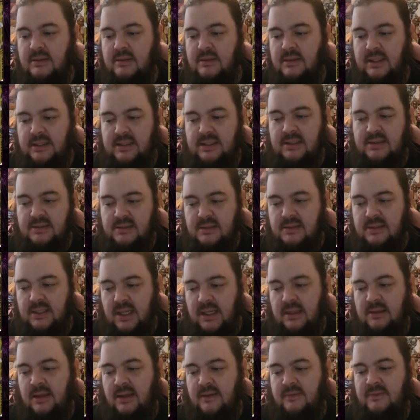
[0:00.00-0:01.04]
At the end of the turn,
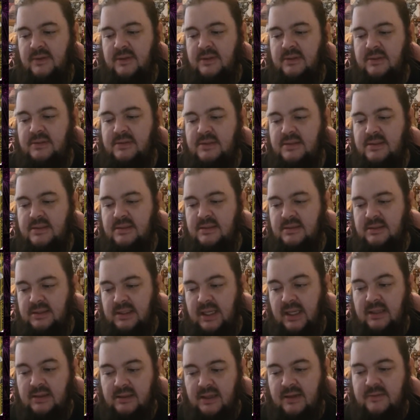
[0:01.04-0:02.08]
gain life loss.
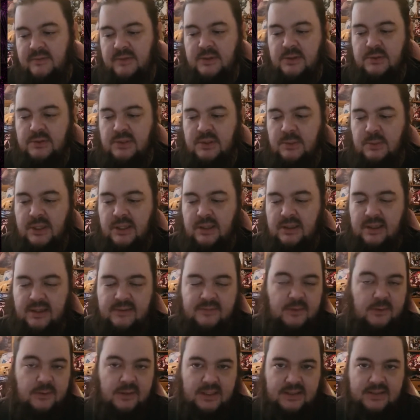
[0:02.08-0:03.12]
Gain life equals to the amount of life
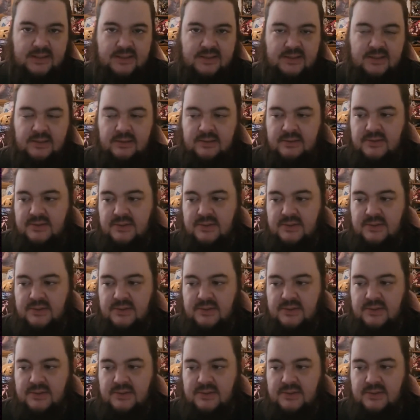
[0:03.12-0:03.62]
you lost this turn,